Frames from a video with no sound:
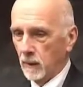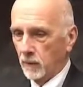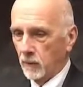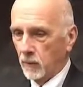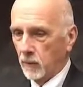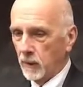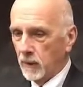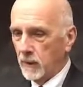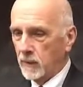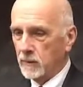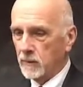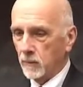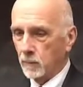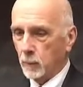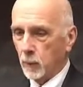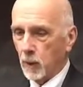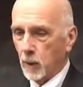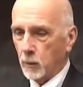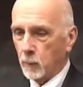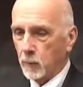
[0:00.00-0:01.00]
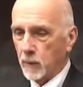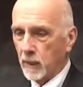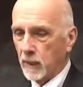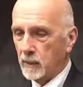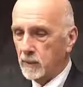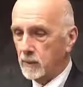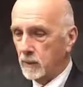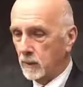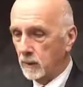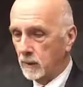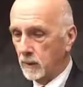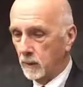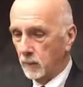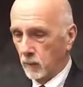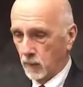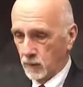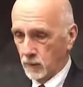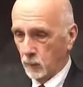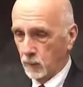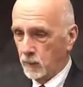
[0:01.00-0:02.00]
For ease of procreation, in
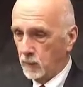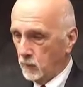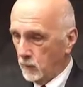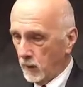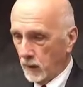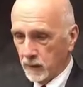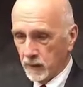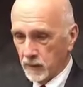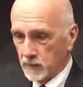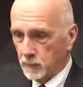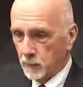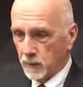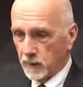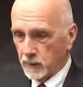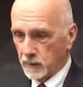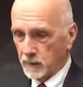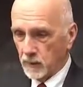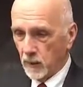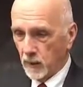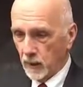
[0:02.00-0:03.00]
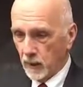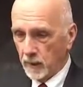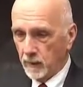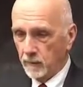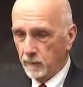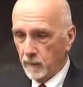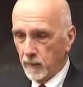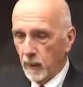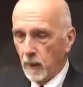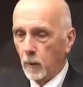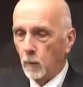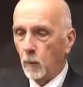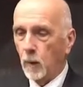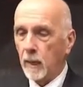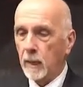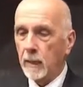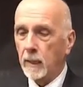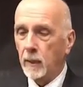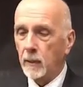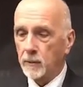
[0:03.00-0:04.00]
which we do not displease God,
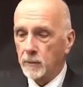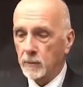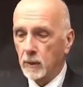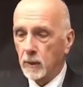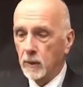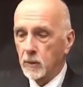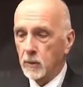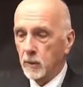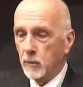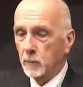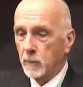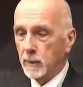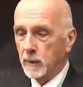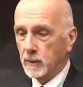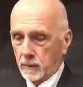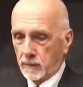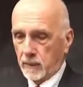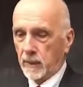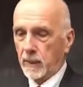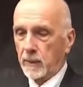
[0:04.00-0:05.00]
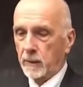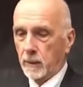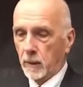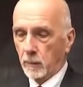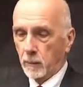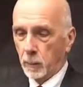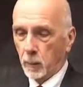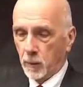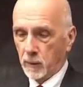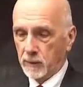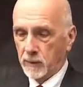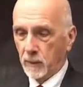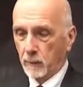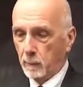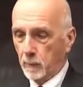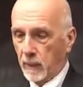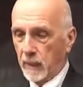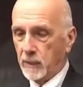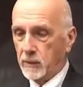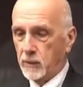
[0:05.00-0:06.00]
why else should men set in their books that
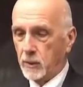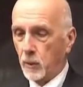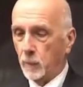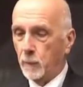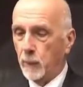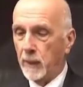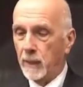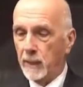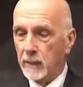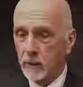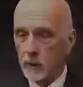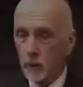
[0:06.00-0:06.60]
man shall pay